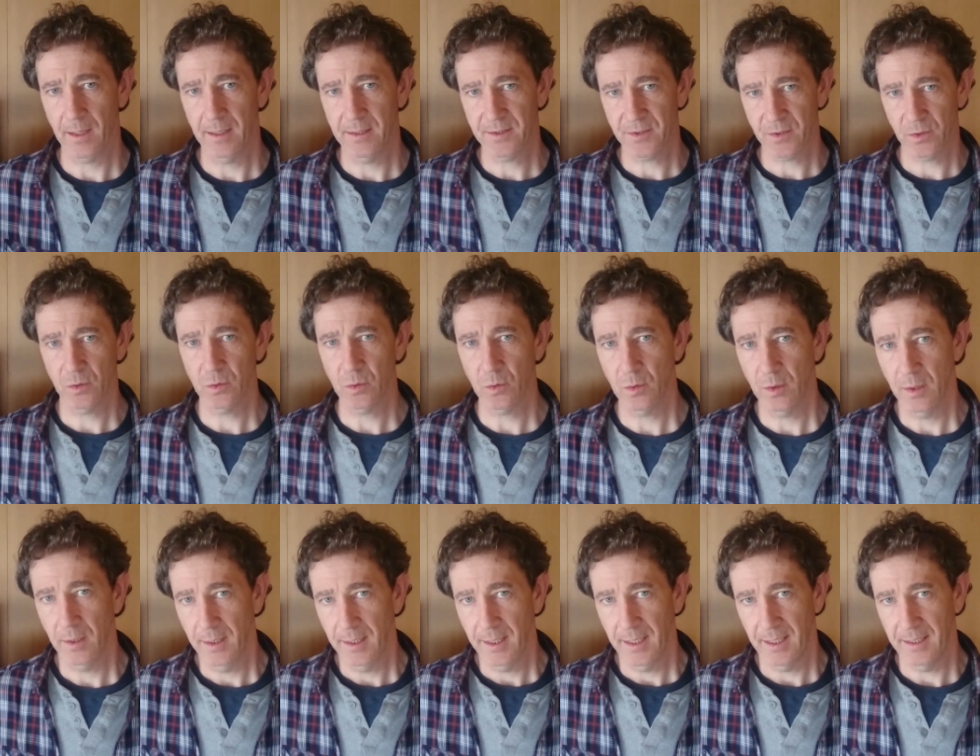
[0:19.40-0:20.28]
so,
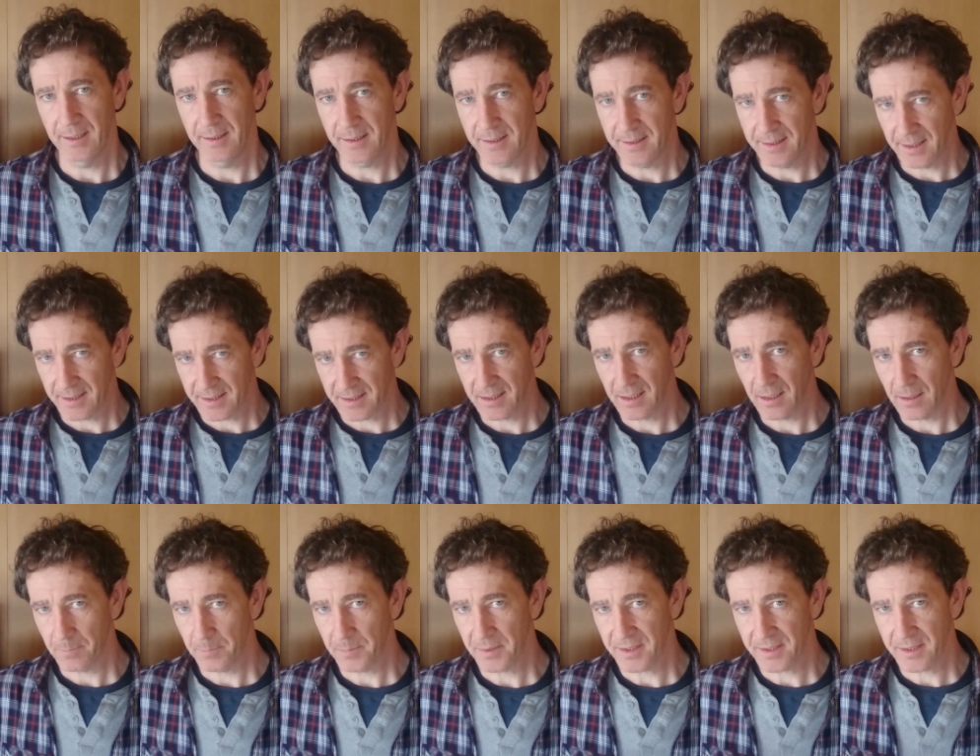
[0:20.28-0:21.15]
in the
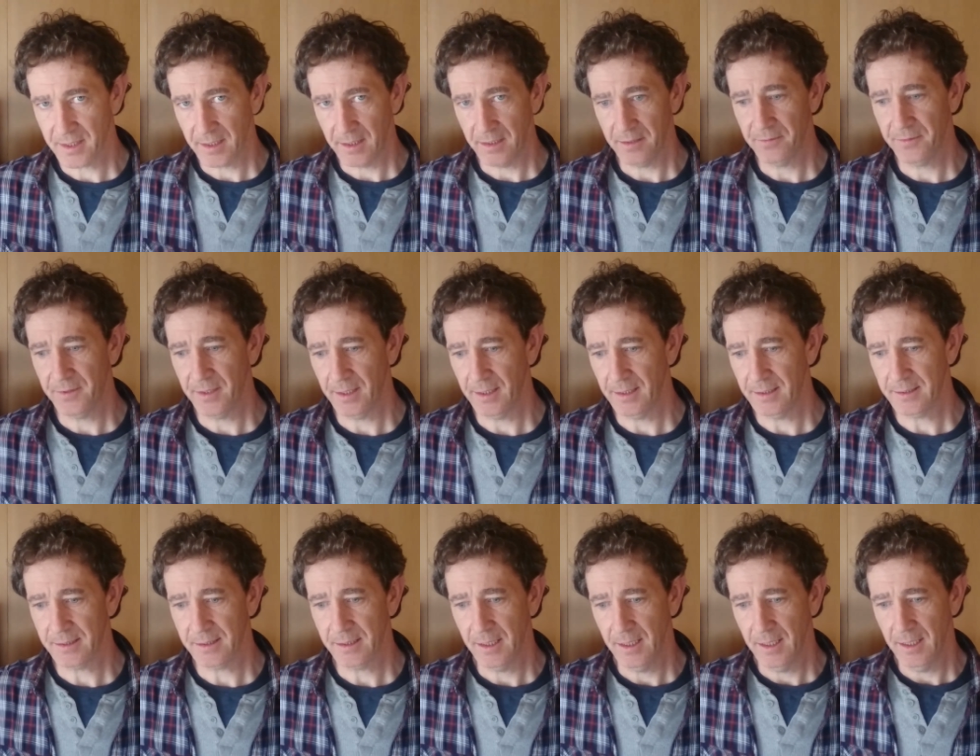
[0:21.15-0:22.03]
desktop side of
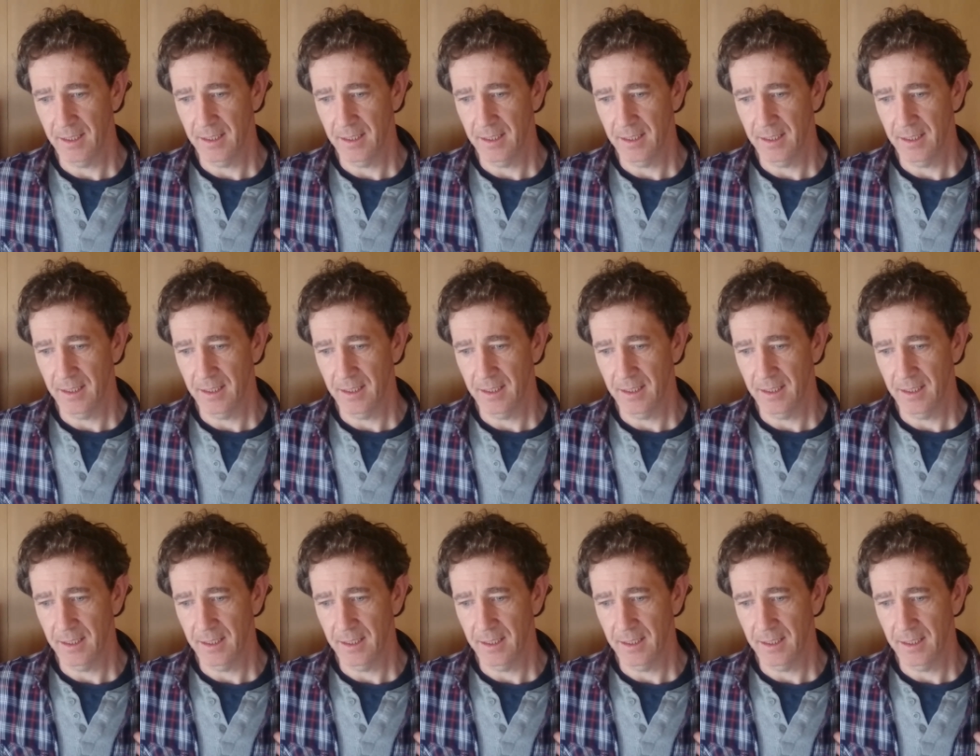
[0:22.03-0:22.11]
things,